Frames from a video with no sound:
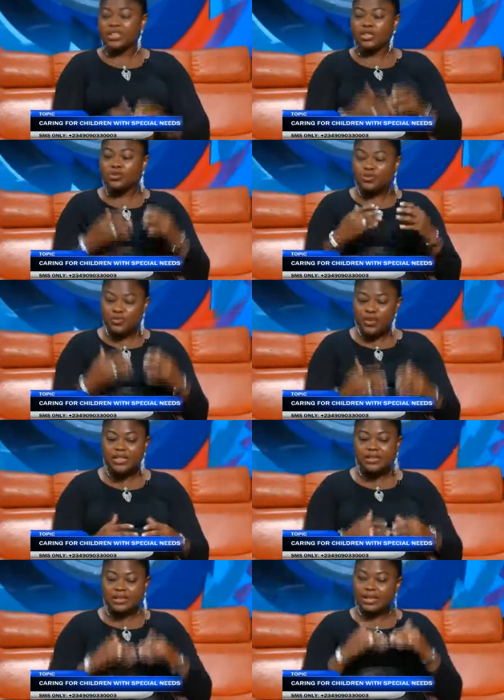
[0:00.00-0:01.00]
So
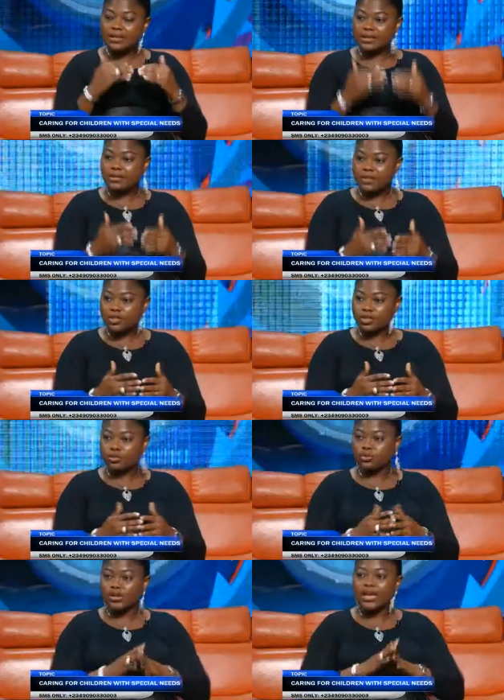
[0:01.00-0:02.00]
first, let's see these
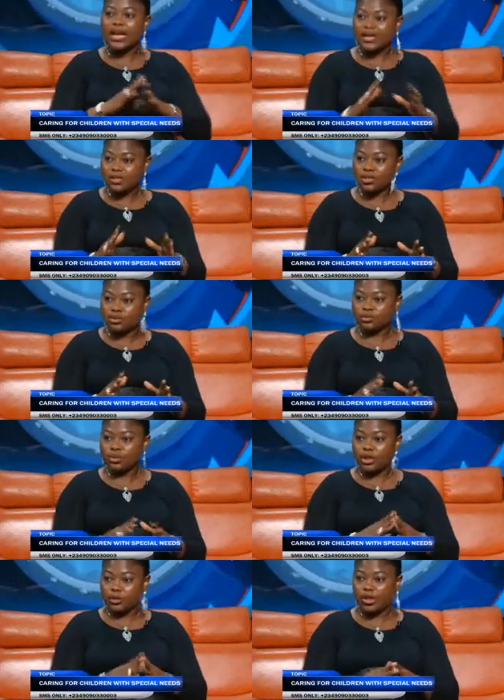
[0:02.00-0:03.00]
children as
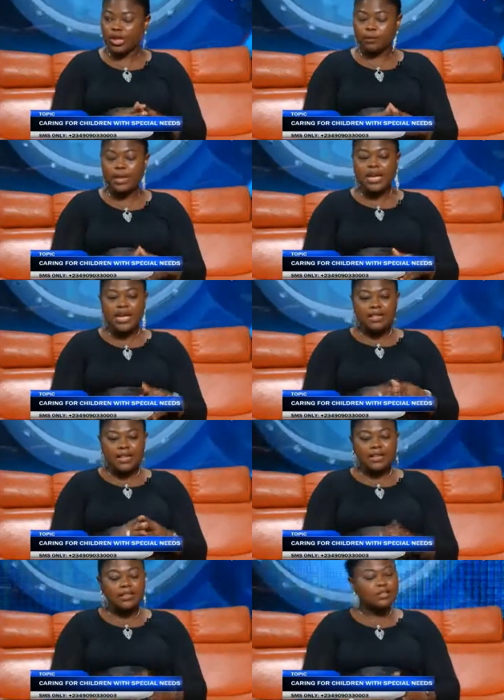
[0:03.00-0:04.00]
children. It will help.
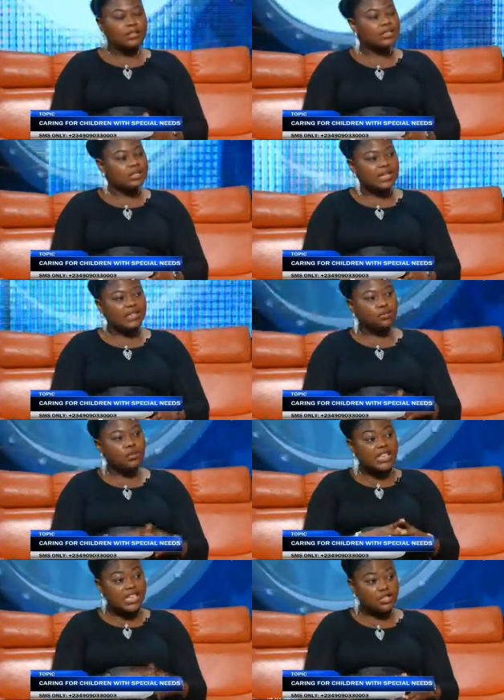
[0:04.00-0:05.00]
Then another understanding
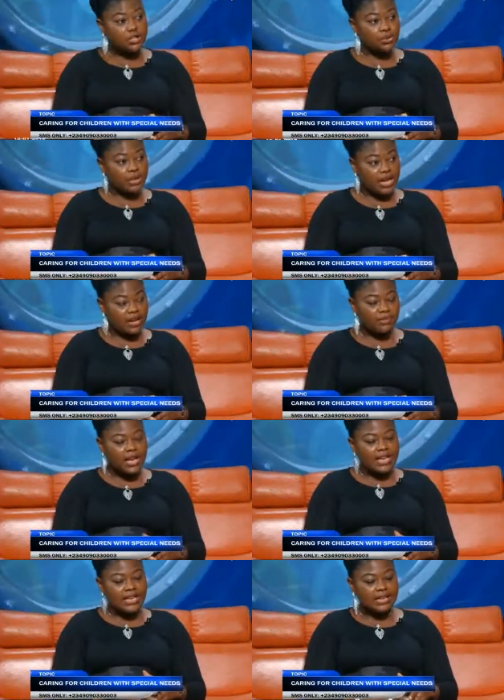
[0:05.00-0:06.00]
we need to have
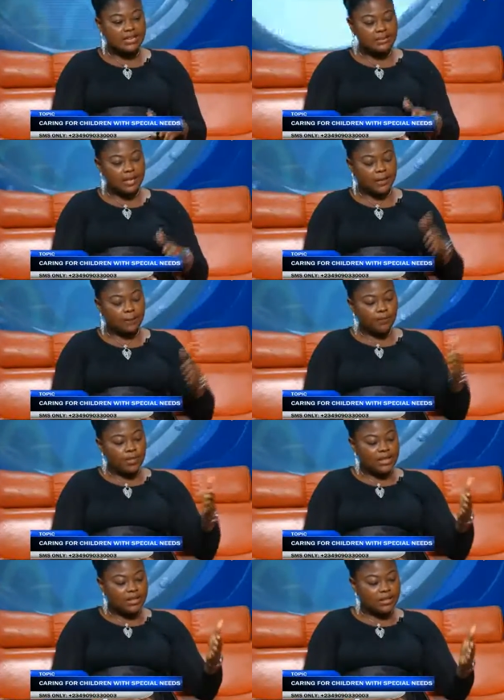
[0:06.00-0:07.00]
is that
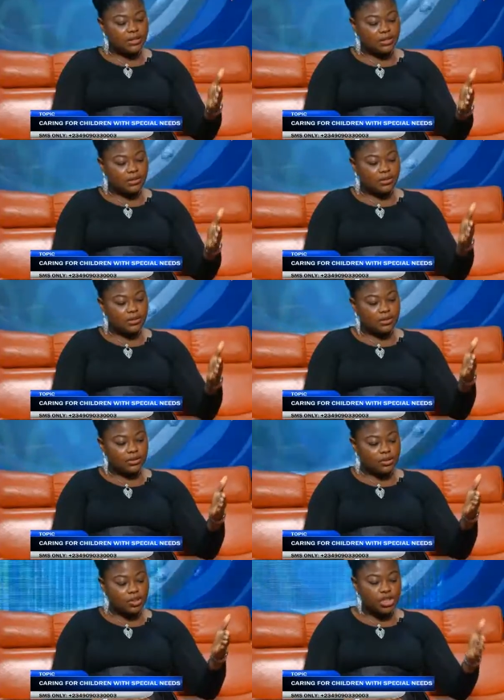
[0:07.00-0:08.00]
the
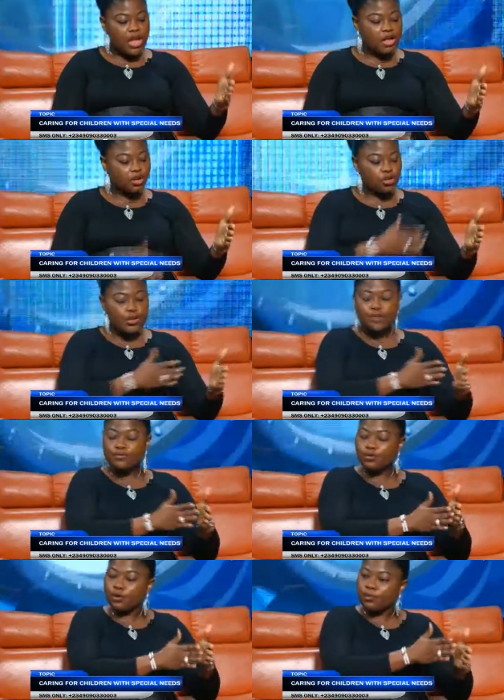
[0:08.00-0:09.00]
child growing
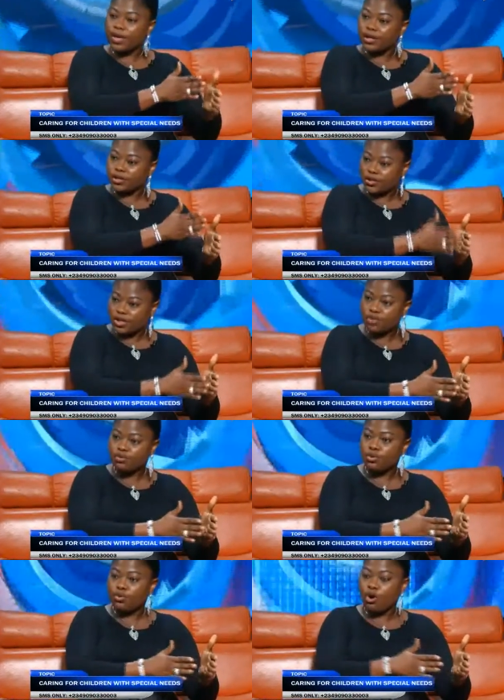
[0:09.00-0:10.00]
from age
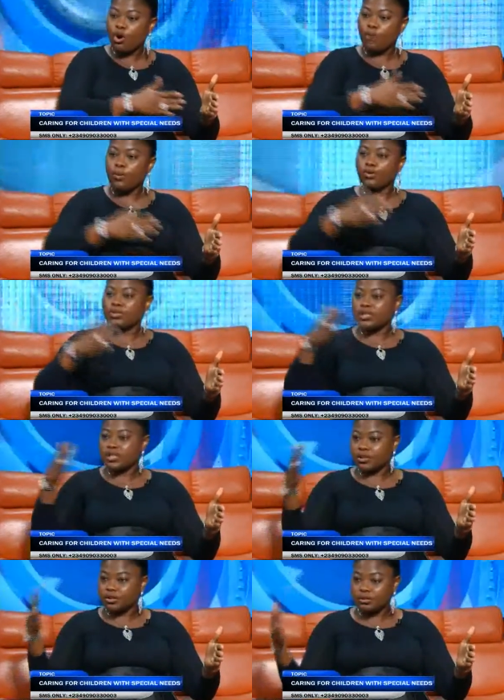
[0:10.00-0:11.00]
0 up
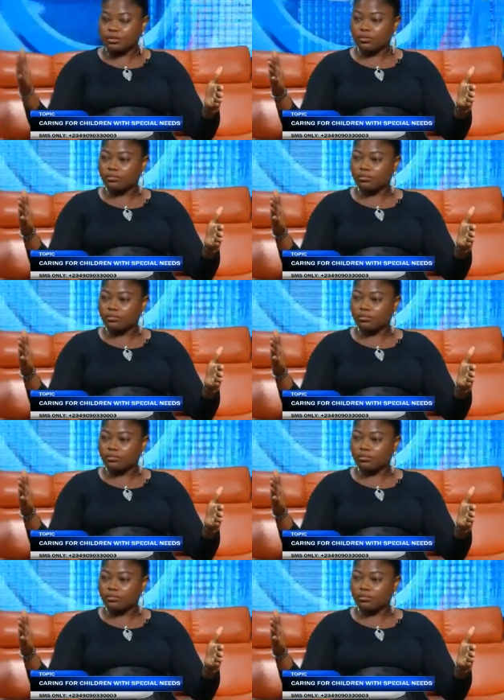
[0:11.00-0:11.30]
until